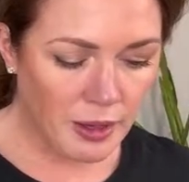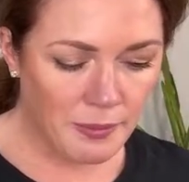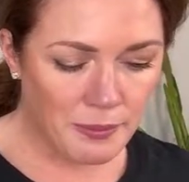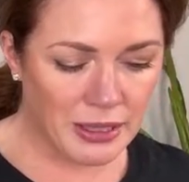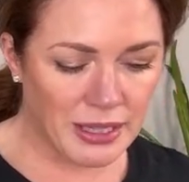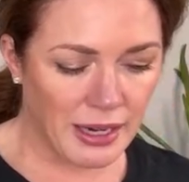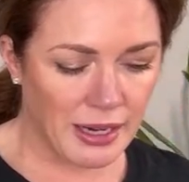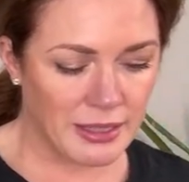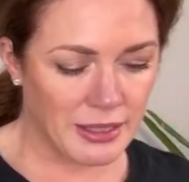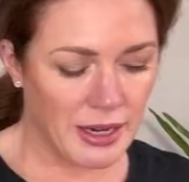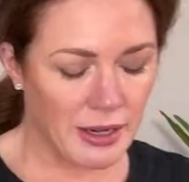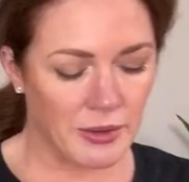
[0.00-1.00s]
But yeah, I
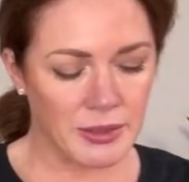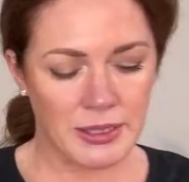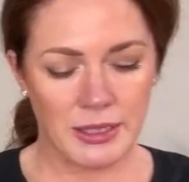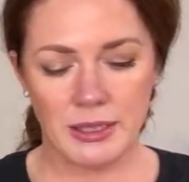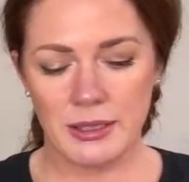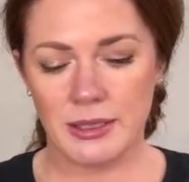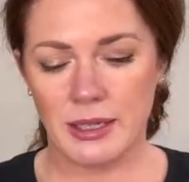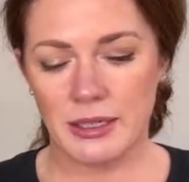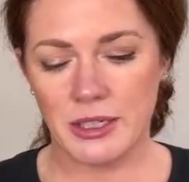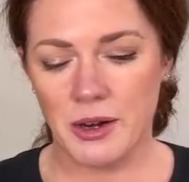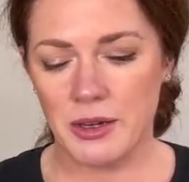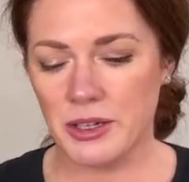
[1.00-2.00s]
did not know it's got these like
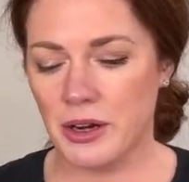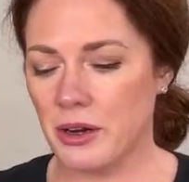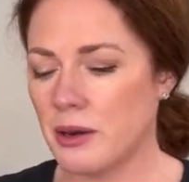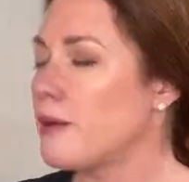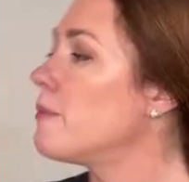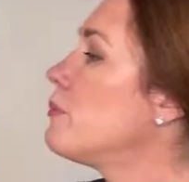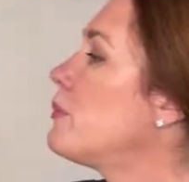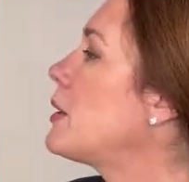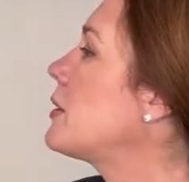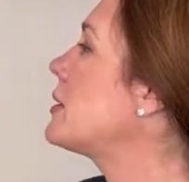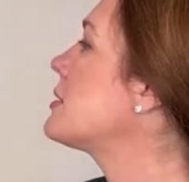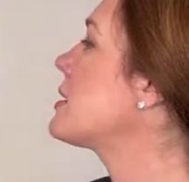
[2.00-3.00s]
dark
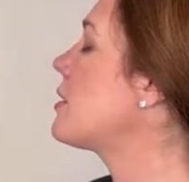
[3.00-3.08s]
berries.